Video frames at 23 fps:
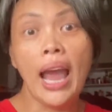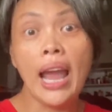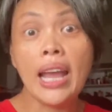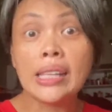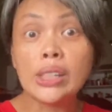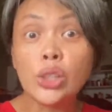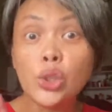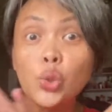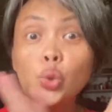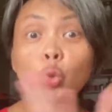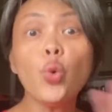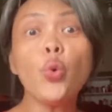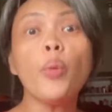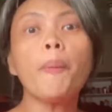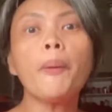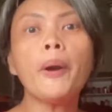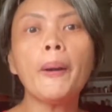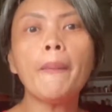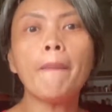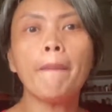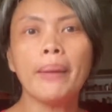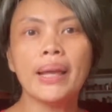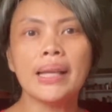I
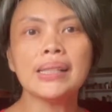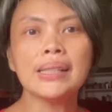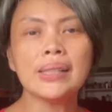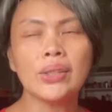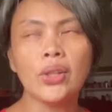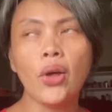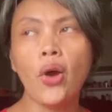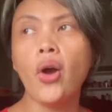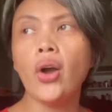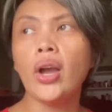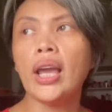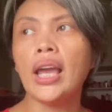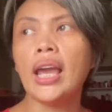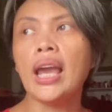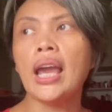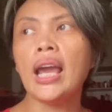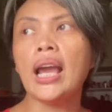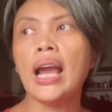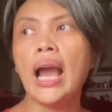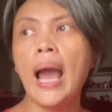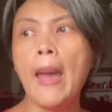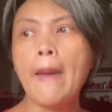super miss talking.